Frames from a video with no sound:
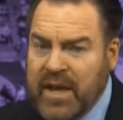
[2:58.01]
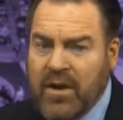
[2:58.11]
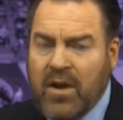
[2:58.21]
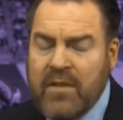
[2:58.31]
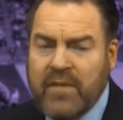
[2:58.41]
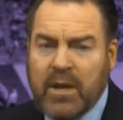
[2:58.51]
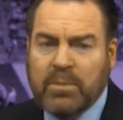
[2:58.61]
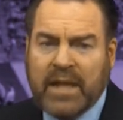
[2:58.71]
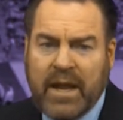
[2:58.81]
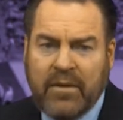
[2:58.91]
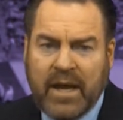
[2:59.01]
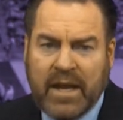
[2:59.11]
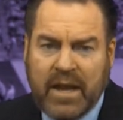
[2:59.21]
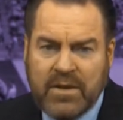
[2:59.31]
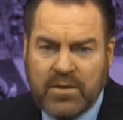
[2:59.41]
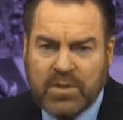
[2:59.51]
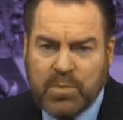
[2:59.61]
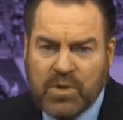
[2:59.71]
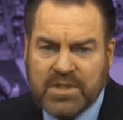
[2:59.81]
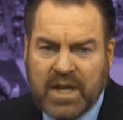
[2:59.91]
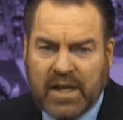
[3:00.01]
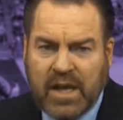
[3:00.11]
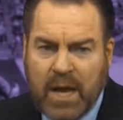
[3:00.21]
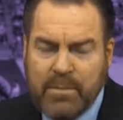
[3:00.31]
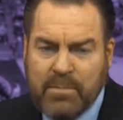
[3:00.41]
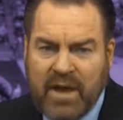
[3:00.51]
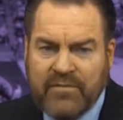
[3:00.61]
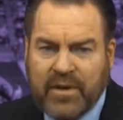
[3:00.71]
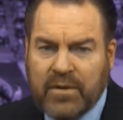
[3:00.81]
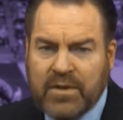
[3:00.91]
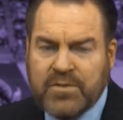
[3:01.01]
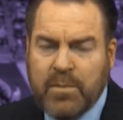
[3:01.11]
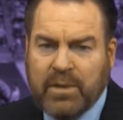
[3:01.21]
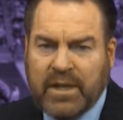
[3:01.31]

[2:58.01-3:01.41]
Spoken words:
the event are available now at nusports.com and by phone at